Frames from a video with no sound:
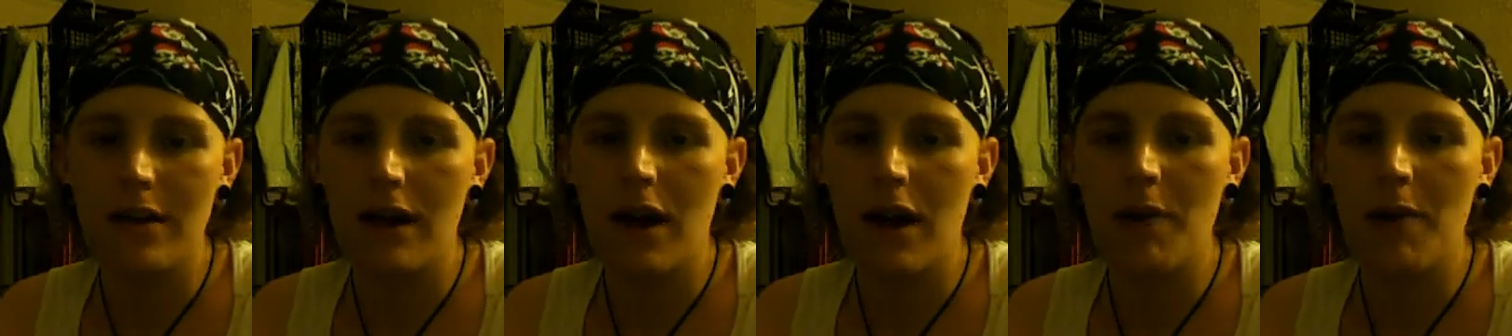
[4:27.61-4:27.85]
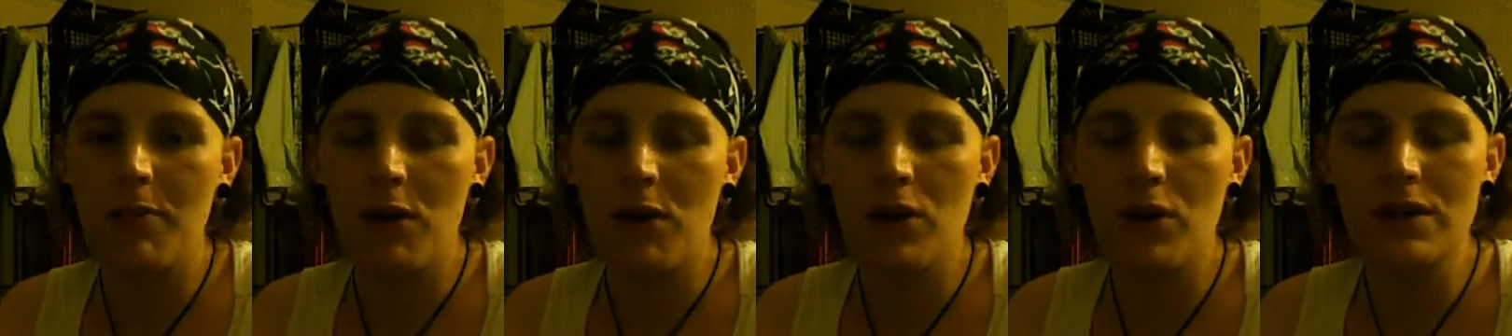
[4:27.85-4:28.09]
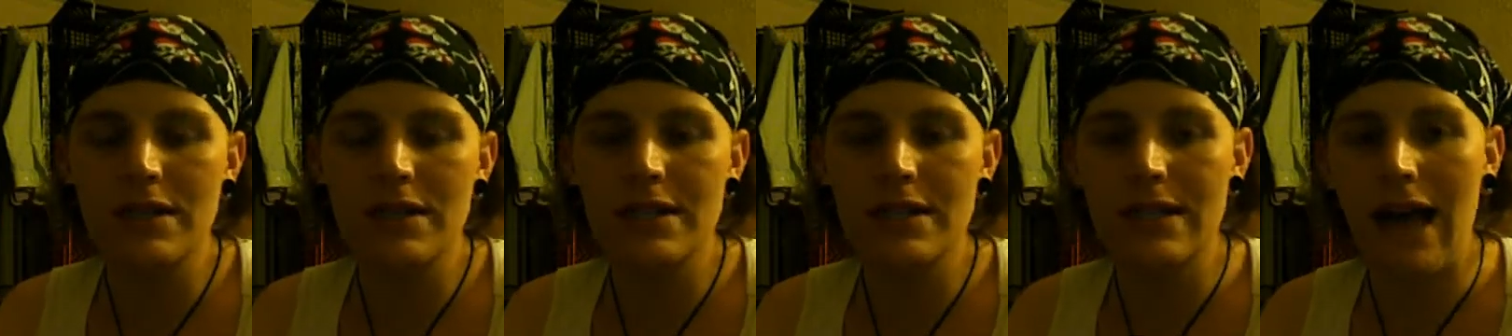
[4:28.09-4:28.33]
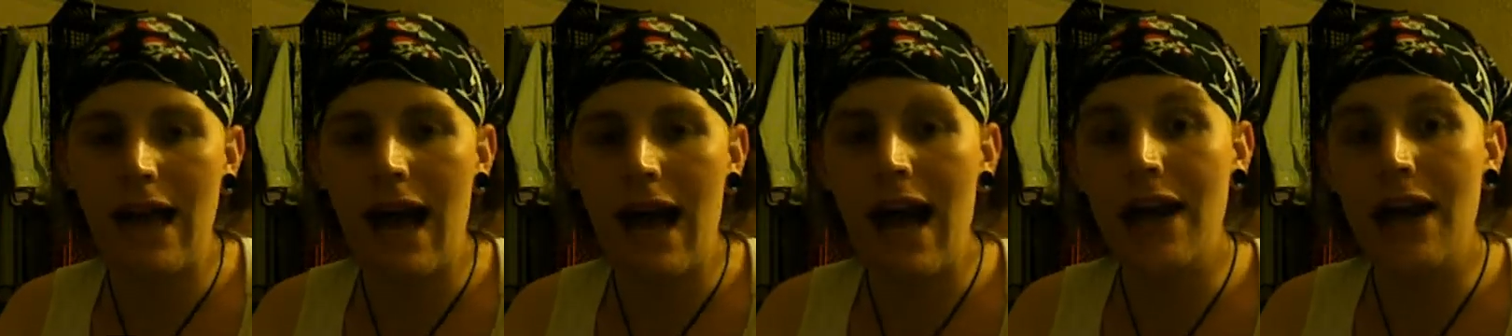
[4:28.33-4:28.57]
a person's
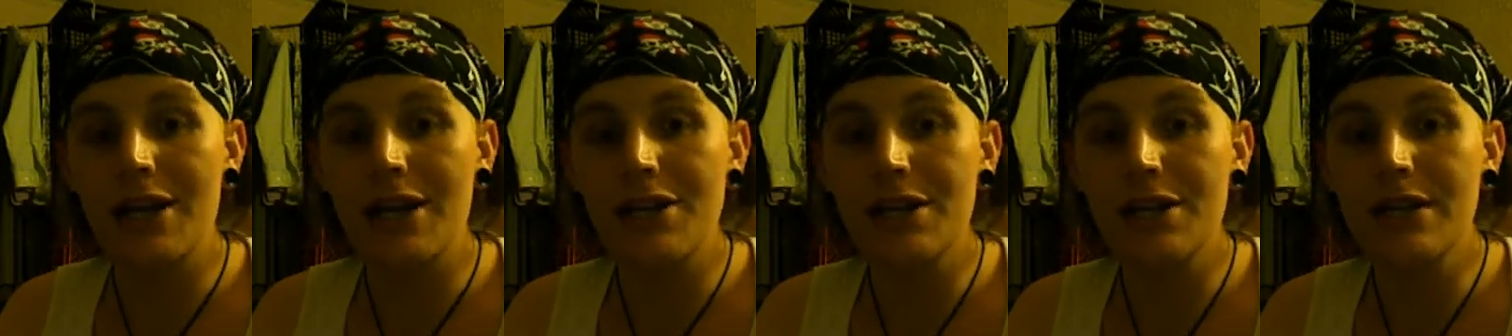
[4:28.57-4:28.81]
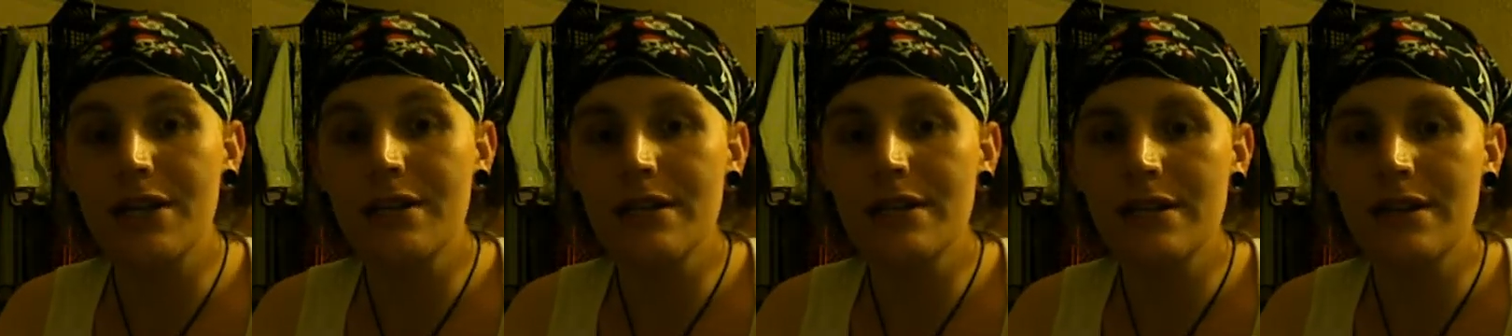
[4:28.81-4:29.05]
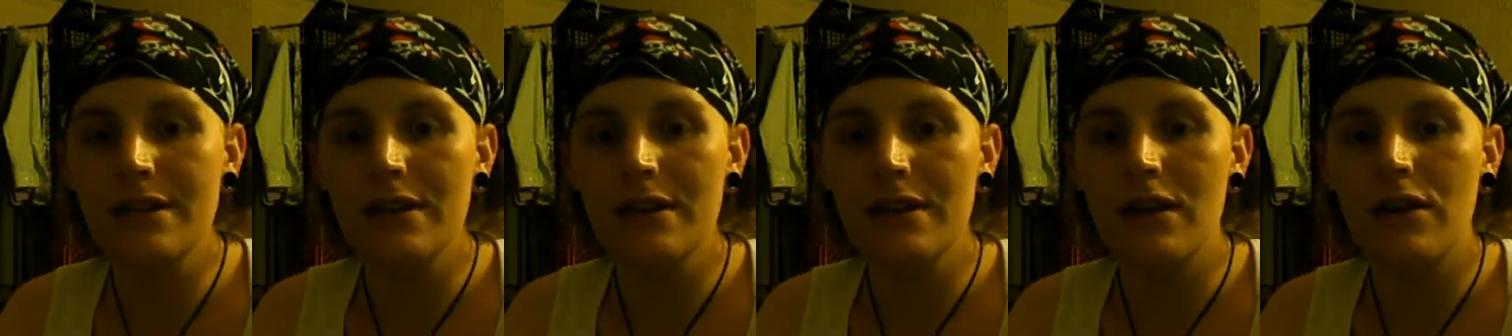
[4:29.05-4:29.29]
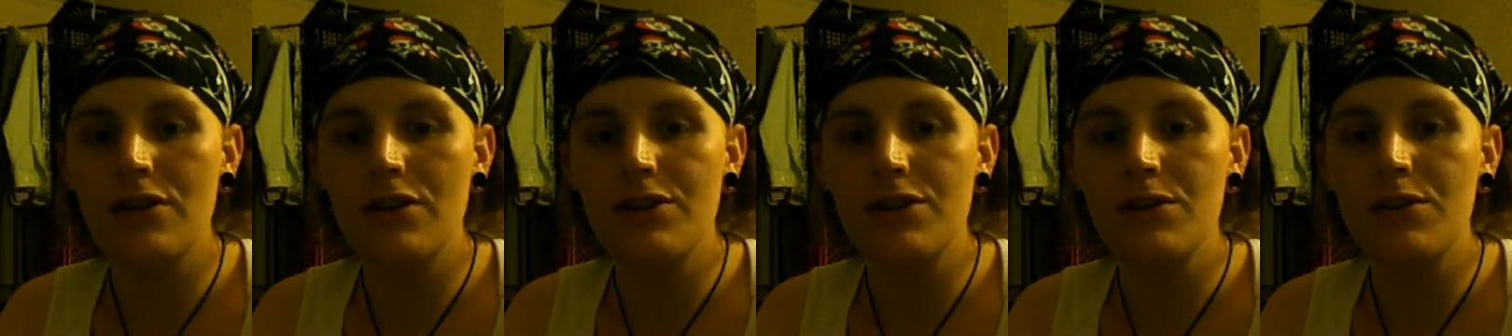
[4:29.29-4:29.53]
actions
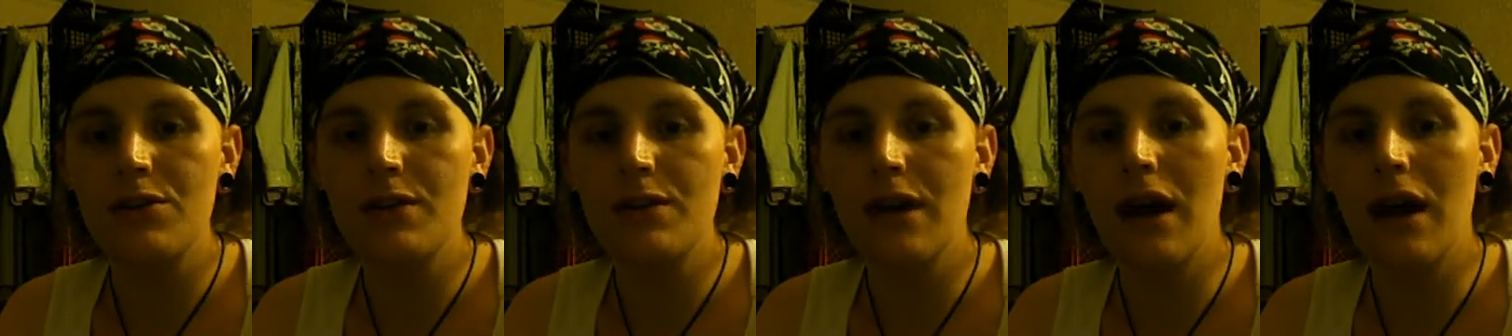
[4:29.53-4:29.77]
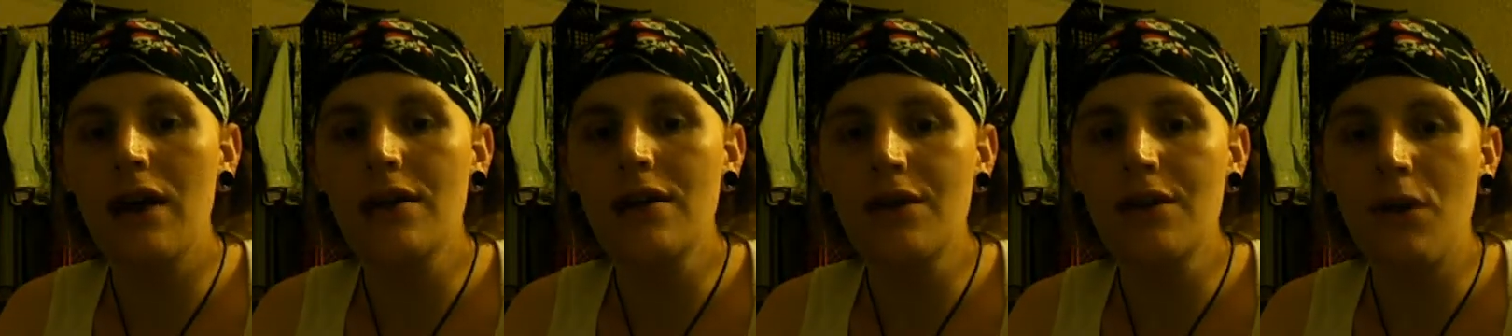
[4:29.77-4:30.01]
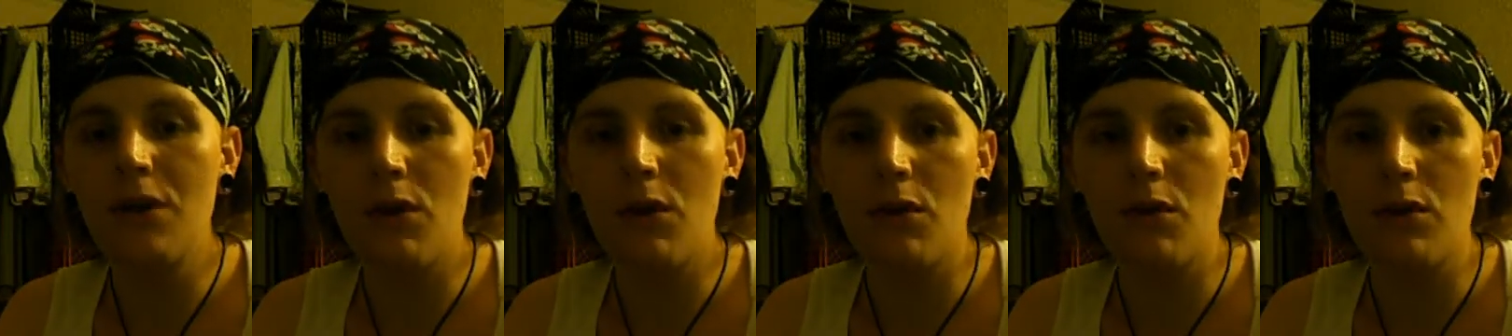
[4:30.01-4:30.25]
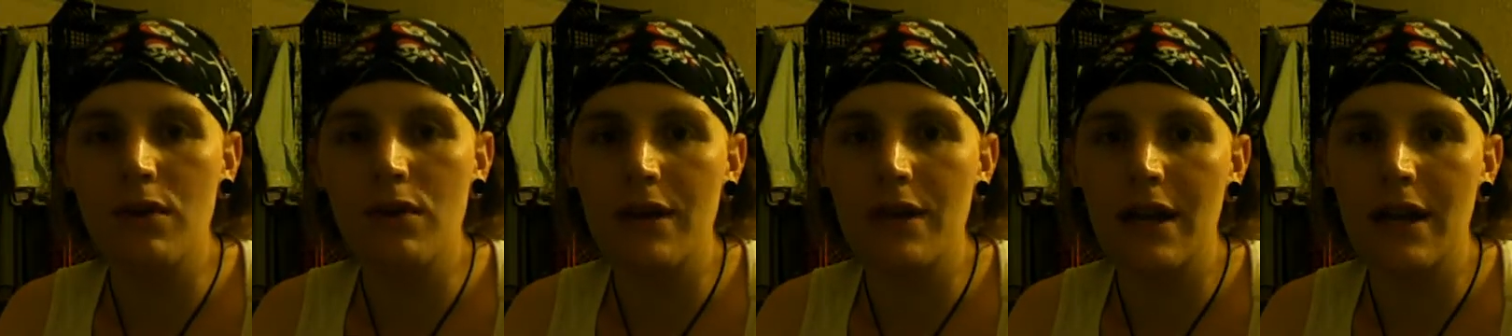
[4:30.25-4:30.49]
do not
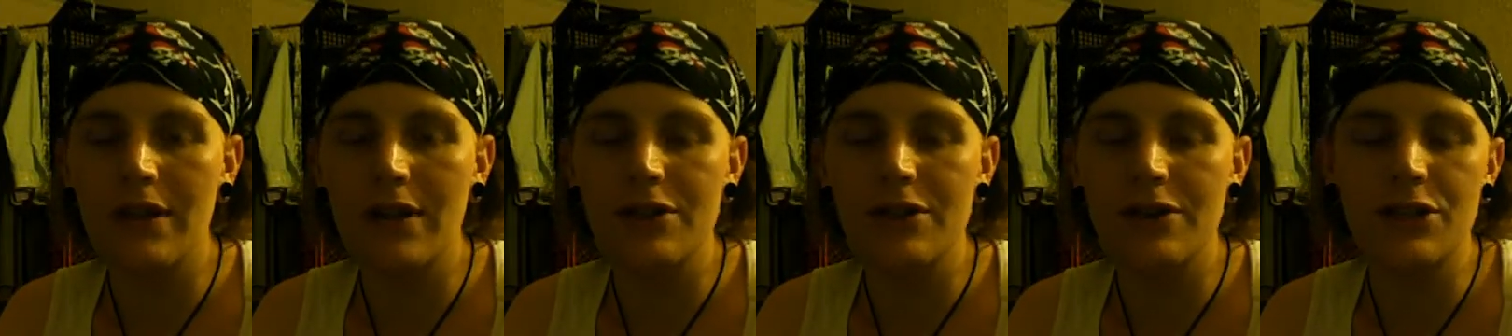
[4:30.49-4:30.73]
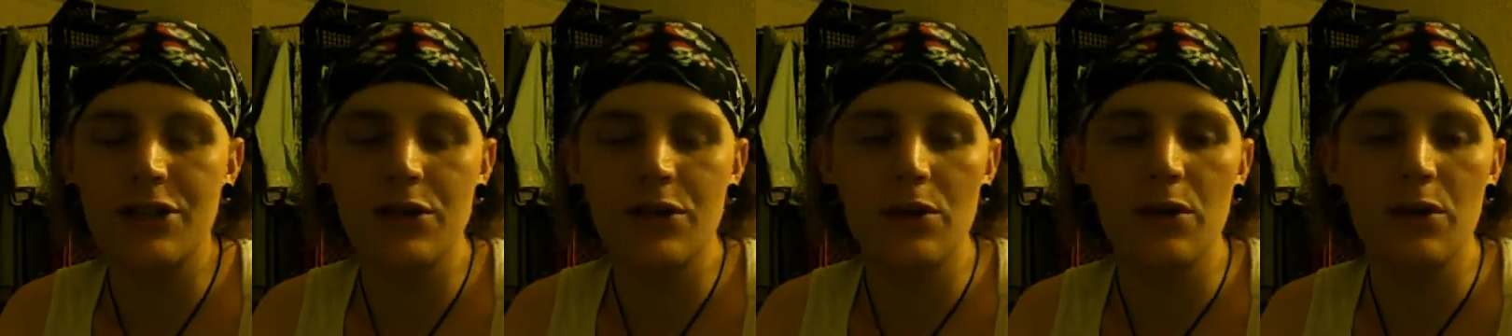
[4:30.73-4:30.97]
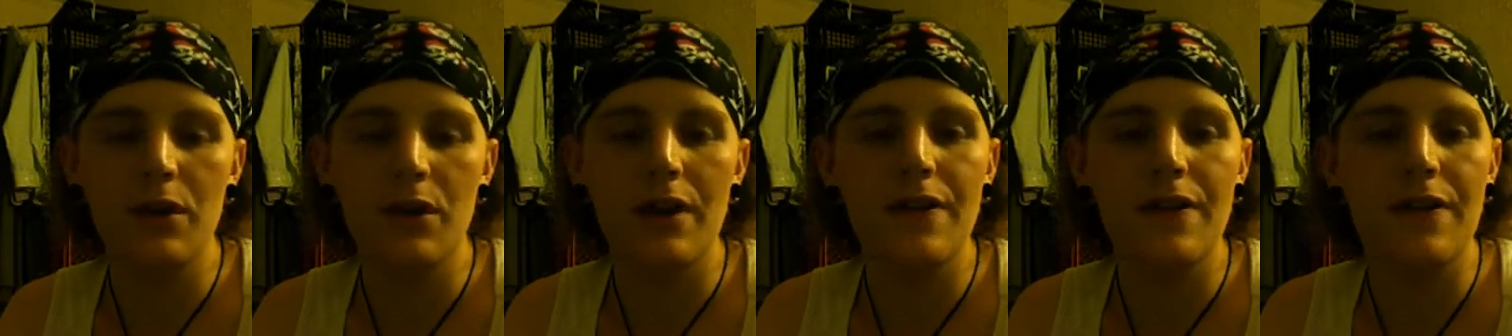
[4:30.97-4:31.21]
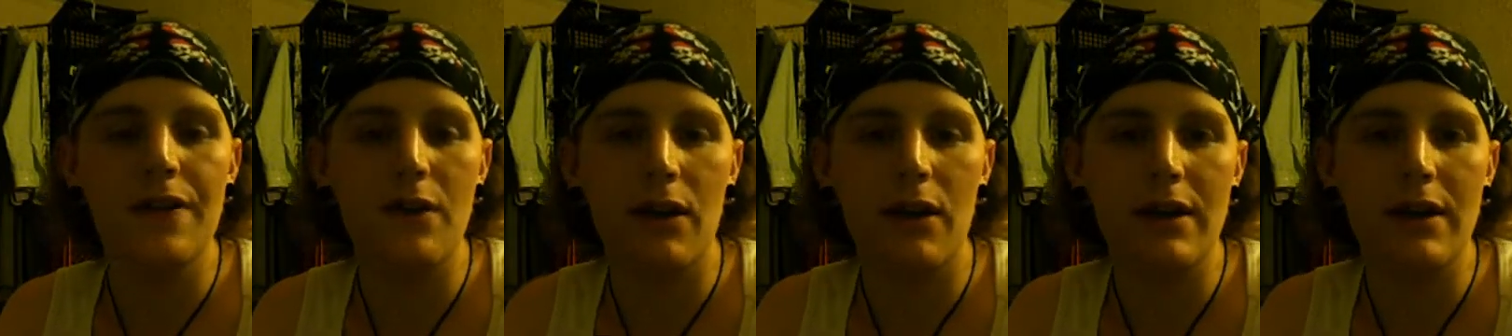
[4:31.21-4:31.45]
correlate to
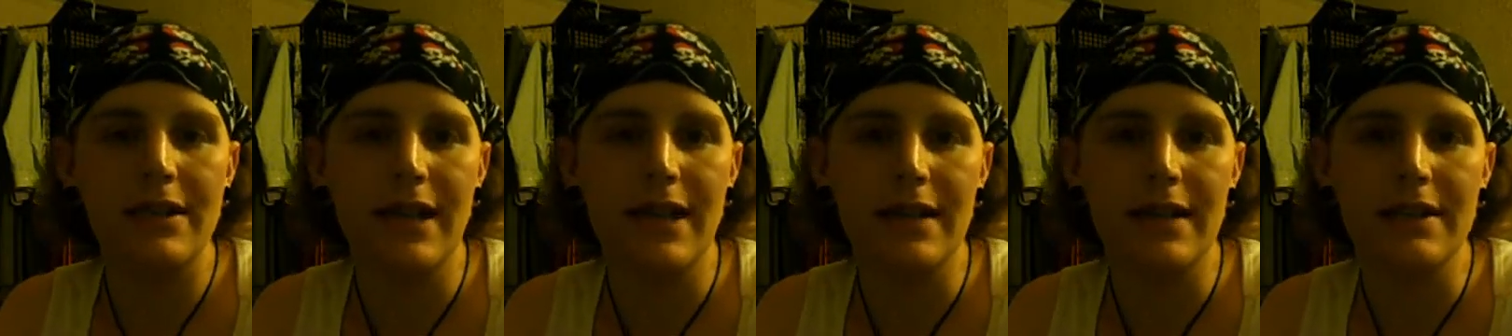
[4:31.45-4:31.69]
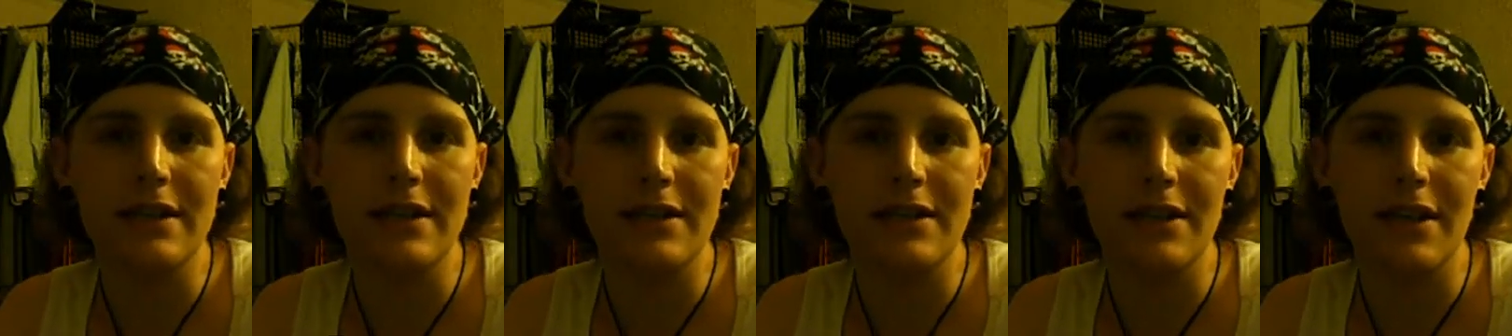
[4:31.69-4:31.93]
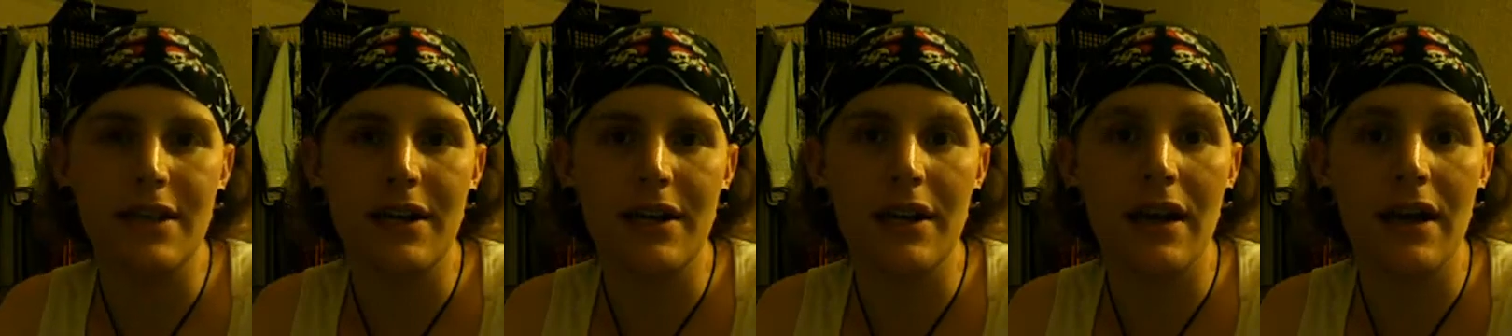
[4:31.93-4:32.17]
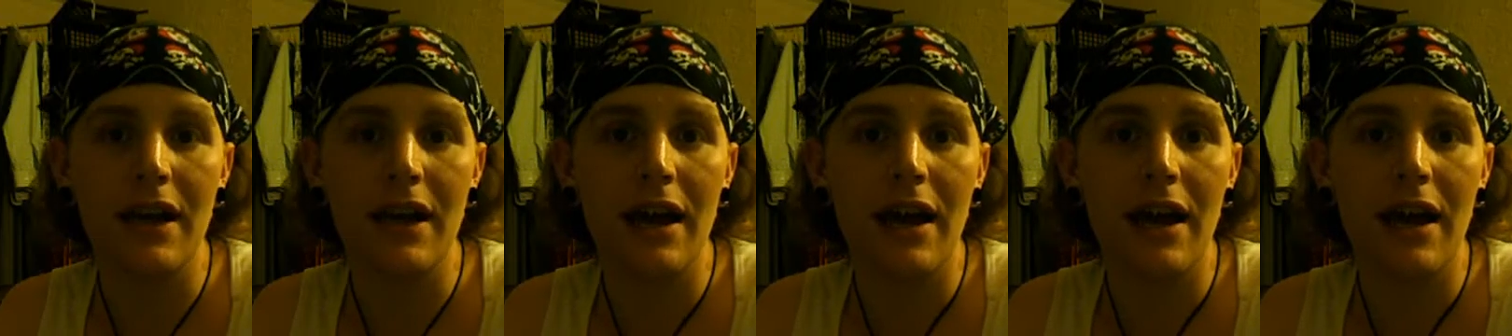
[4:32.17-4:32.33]
their identity,